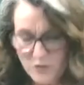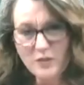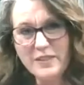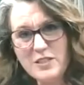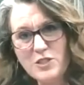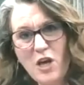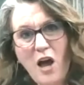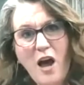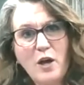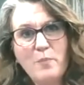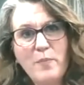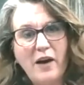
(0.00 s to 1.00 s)
So let's
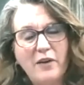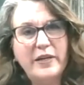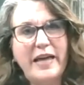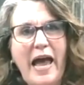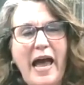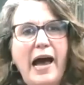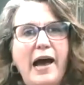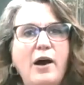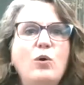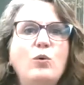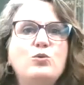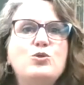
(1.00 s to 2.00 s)
talk about, like,
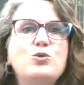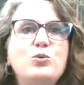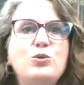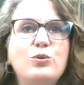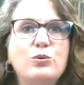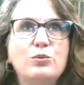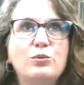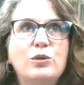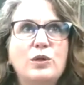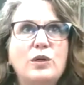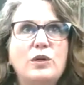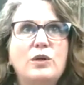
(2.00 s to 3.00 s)
how do you
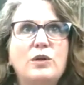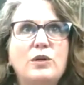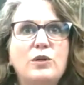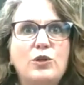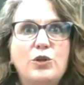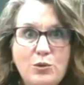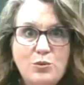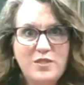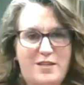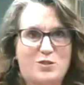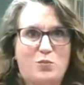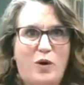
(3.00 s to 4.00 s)
use
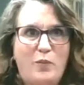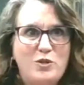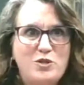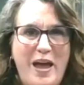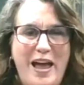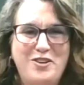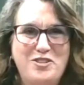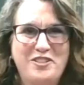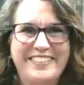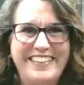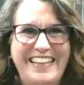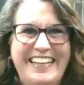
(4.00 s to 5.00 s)
this? Where would you
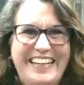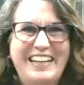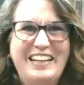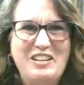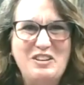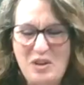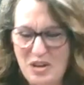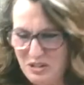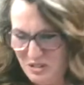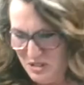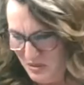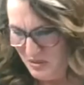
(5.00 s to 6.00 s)
actually
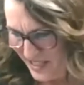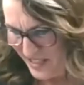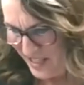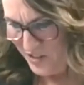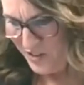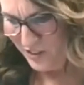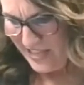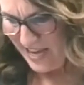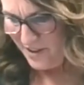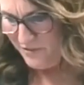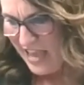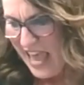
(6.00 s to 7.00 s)
do this in your
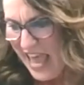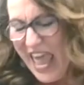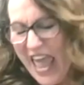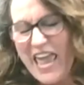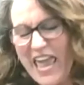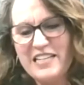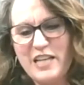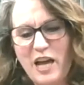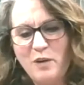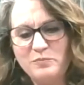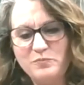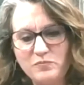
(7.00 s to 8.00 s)
life? And
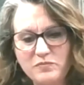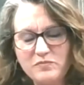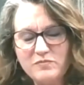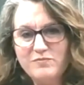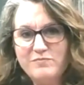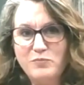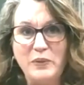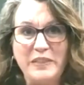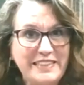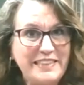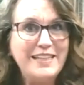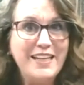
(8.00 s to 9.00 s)

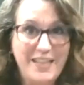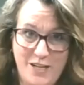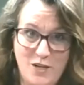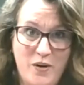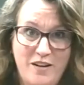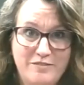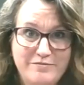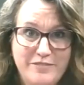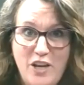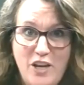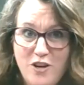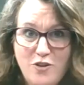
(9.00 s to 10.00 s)
really anywhere.
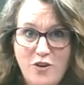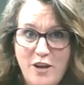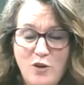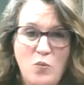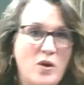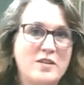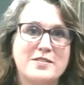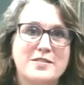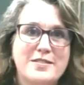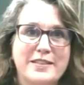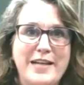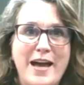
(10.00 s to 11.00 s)
Gary Craig was
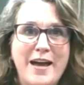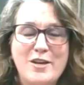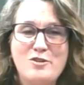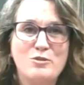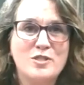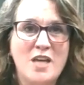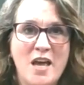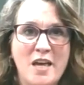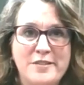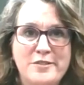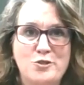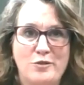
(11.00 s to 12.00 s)
the guy who said,
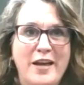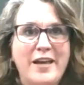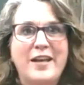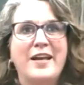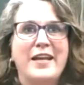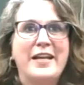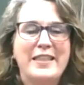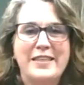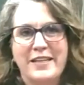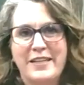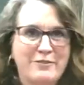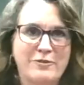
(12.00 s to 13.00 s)
try it on anything
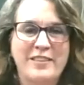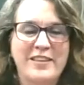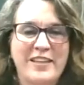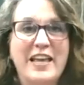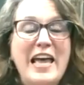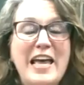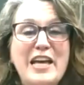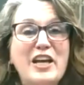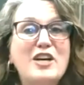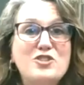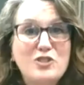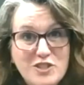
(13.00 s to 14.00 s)
and everything,
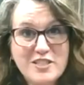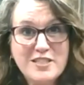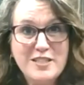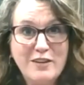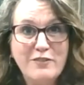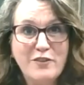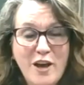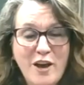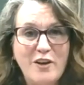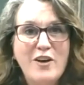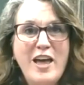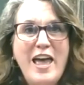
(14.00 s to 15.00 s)
because you just never
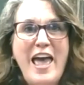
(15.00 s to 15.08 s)
know.